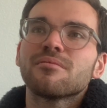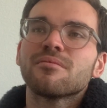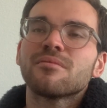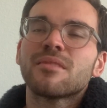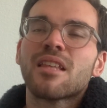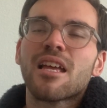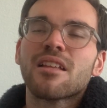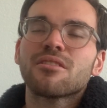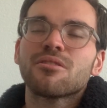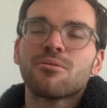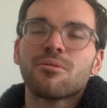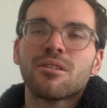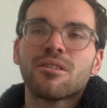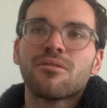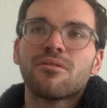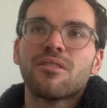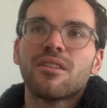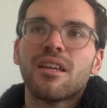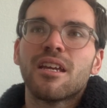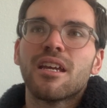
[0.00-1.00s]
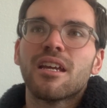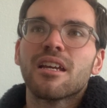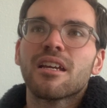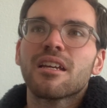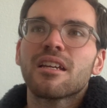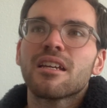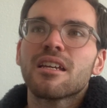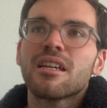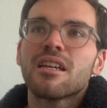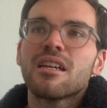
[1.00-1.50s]
That sort of thing.
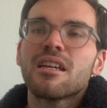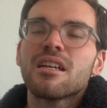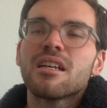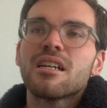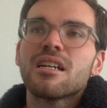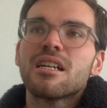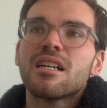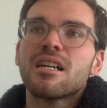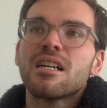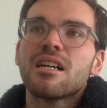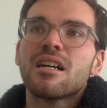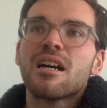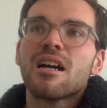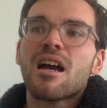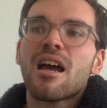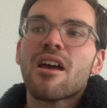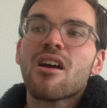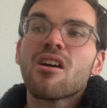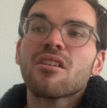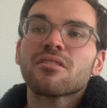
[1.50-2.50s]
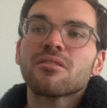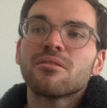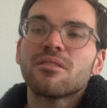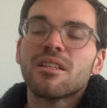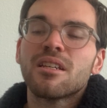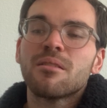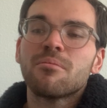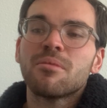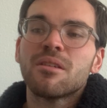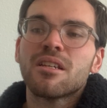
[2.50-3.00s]
I also
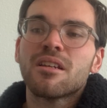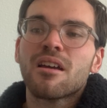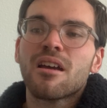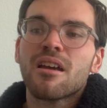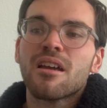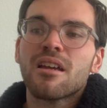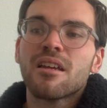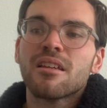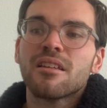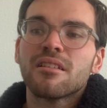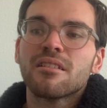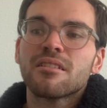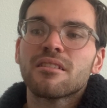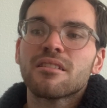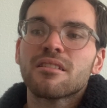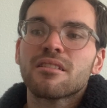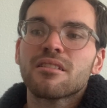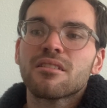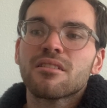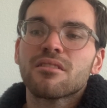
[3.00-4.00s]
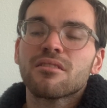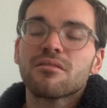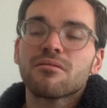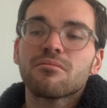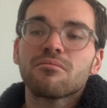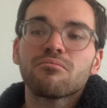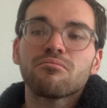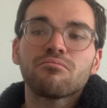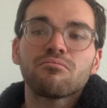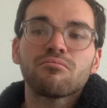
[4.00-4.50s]
did it because
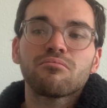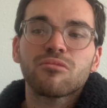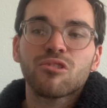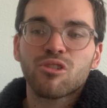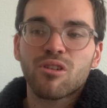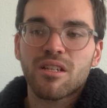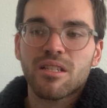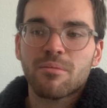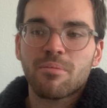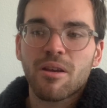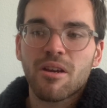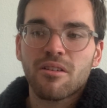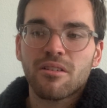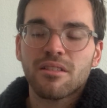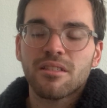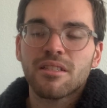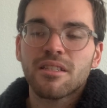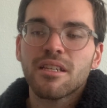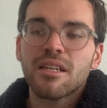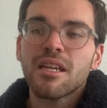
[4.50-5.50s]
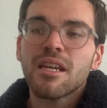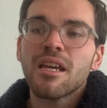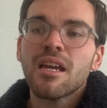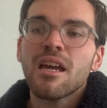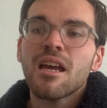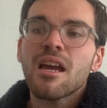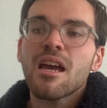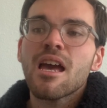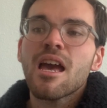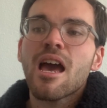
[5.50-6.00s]
transparency.
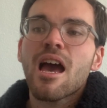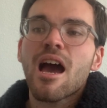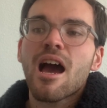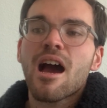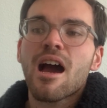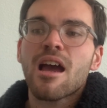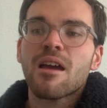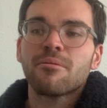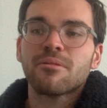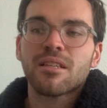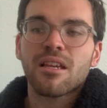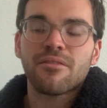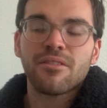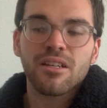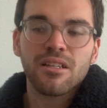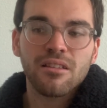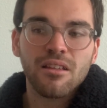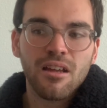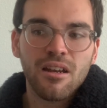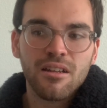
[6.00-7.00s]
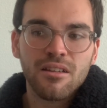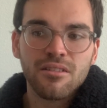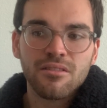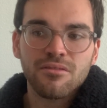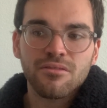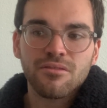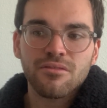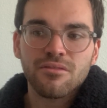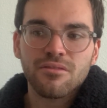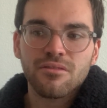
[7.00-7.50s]
I was having a lot
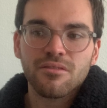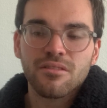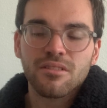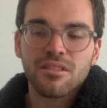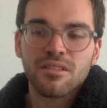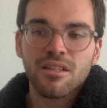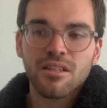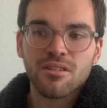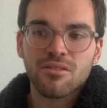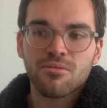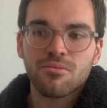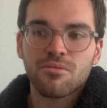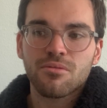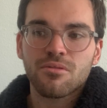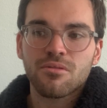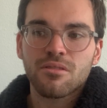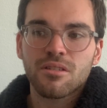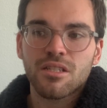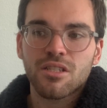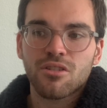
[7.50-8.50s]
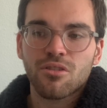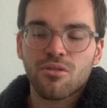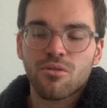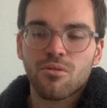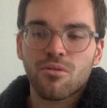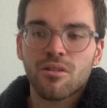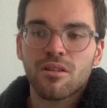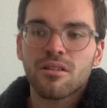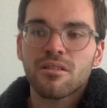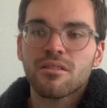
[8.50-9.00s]
of sexual
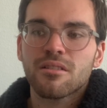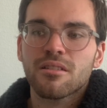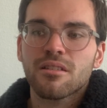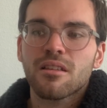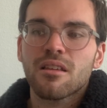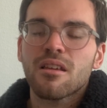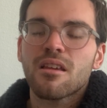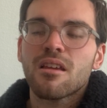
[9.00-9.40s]
intercourse,